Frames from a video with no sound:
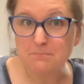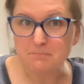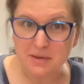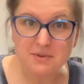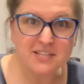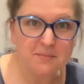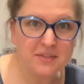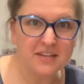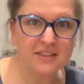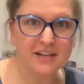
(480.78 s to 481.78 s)
Maybe
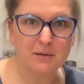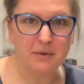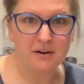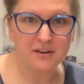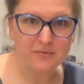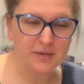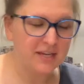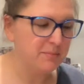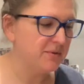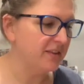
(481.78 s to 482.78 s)
something to think about if we
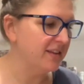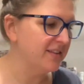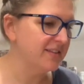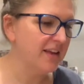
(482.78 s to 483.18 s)
keep doing this.